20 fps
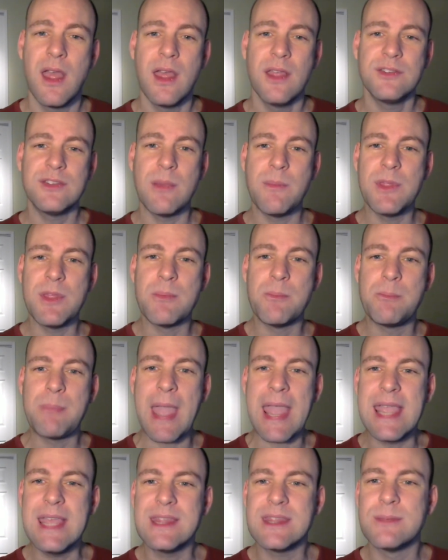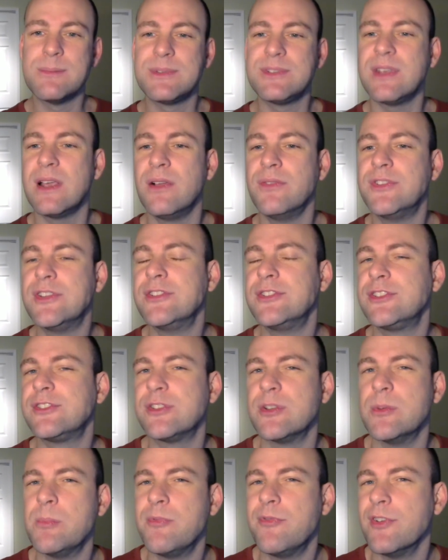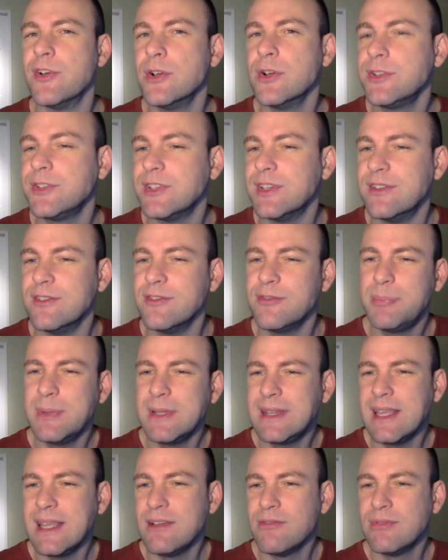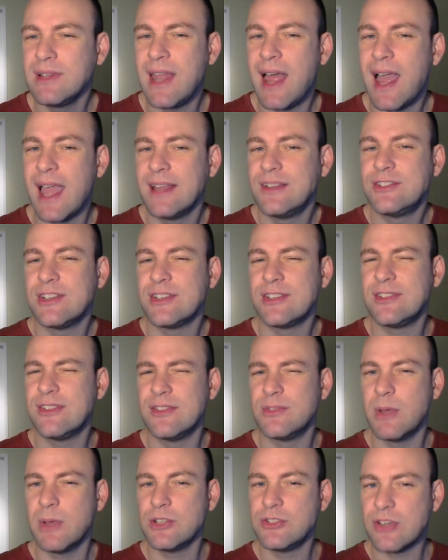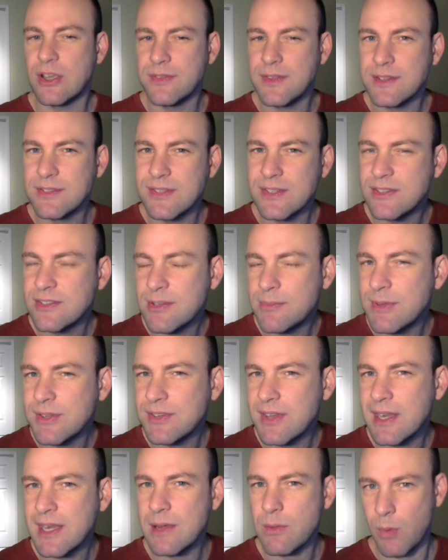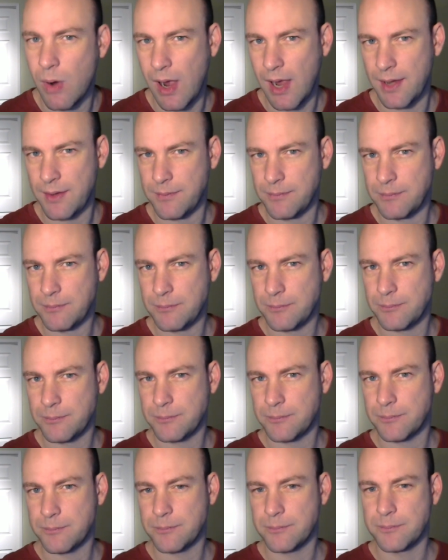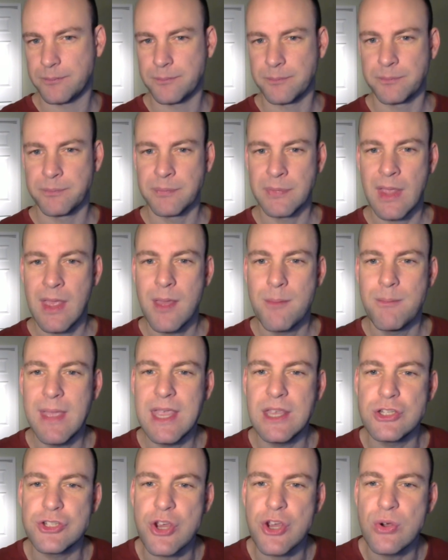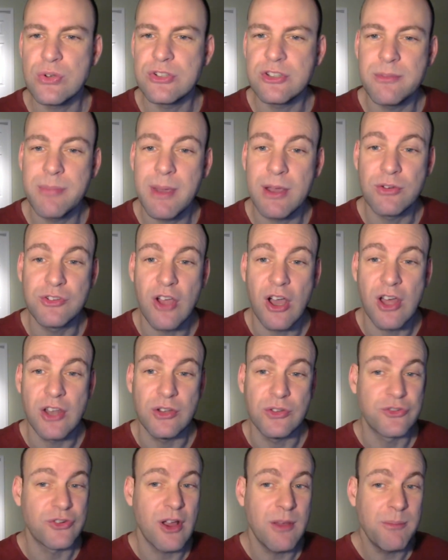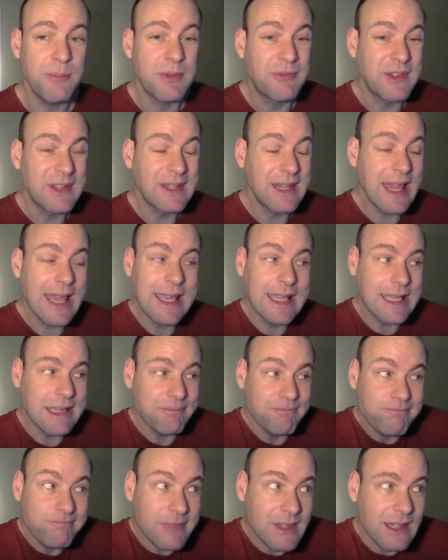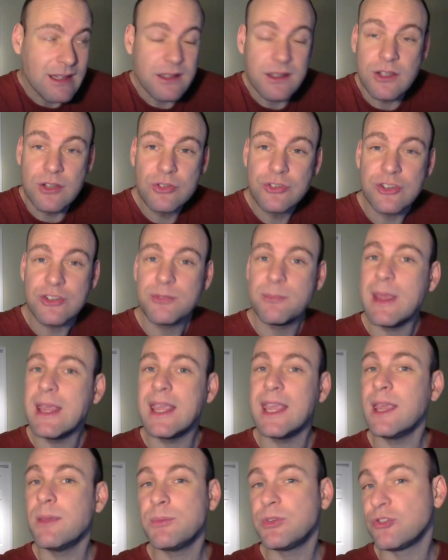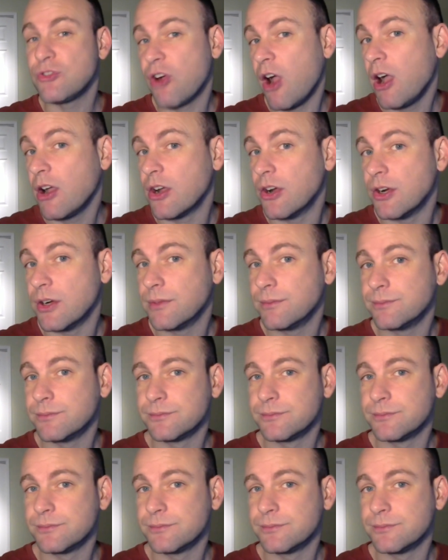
Some of them paint themselves as subversive, but they rely just as much on the system as anyone. Make jokes about Donald Trump if you like. You're just making him stronger.